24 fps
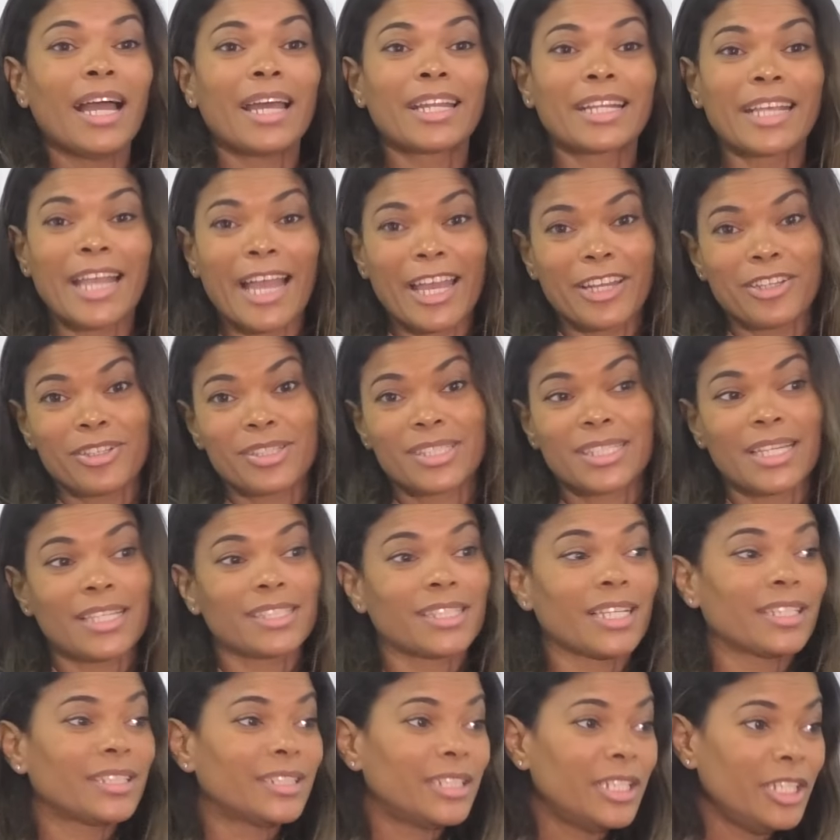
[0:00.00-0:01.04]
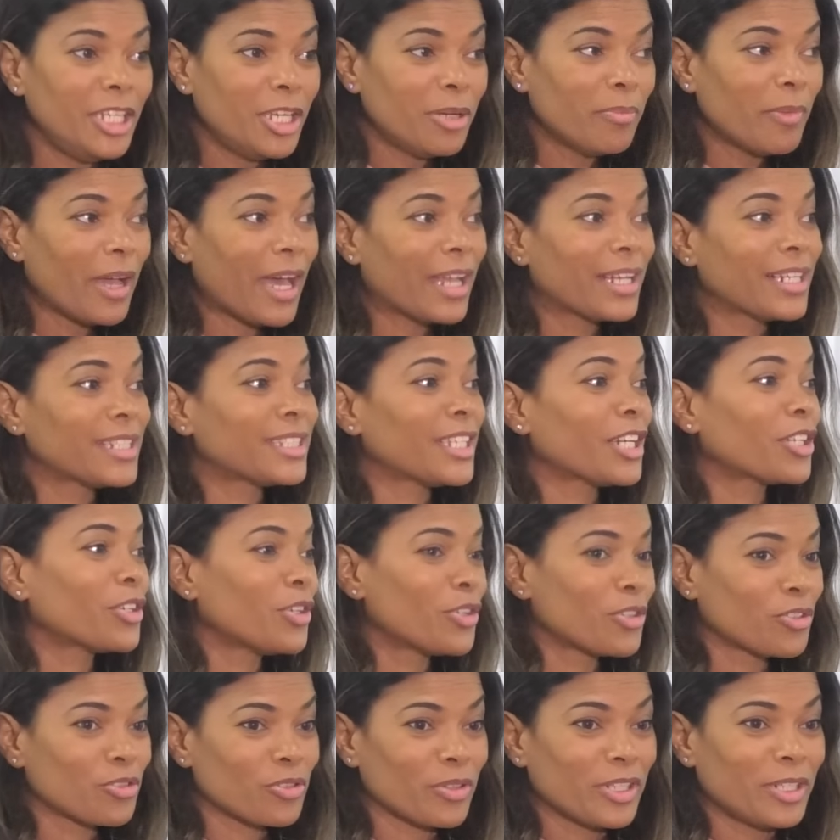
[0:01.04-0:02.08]
and guide us as a team and as a
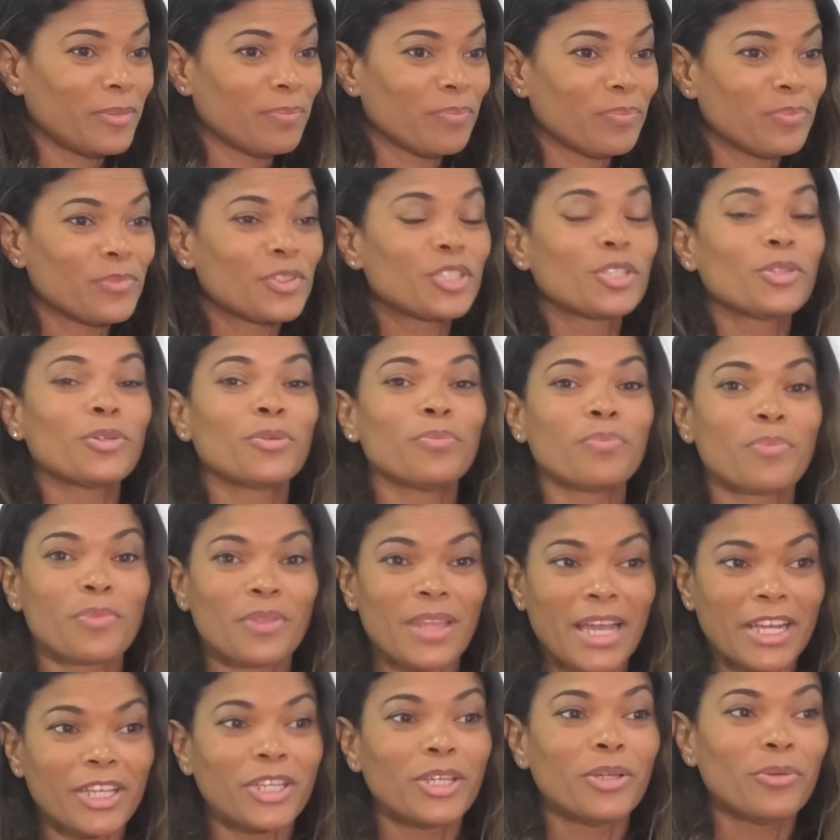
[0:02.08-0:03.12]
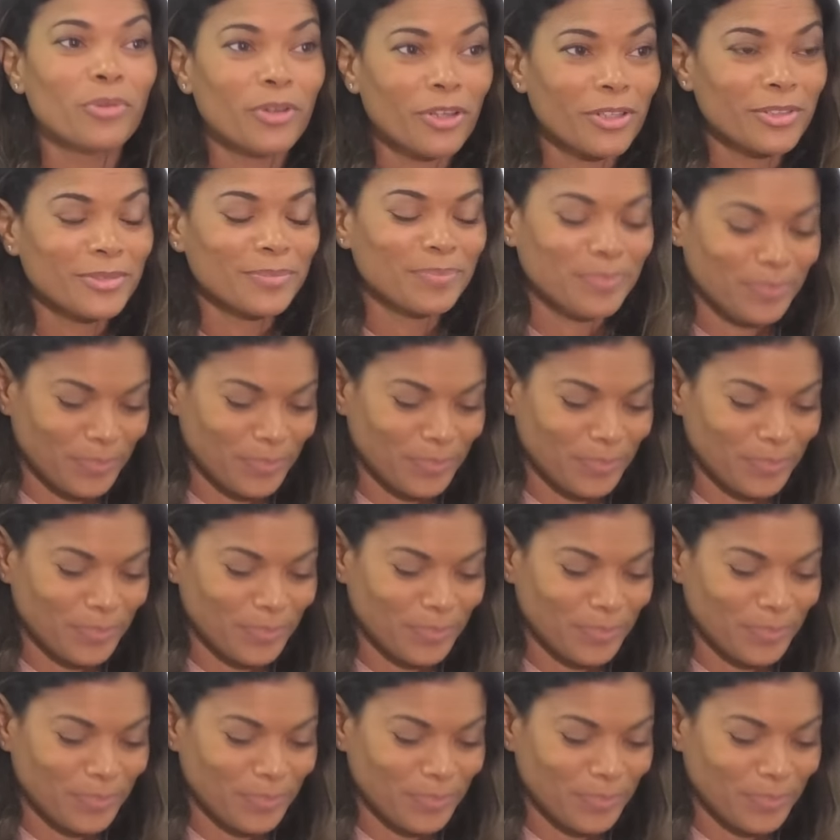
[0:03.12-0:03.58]
country. So thank you all.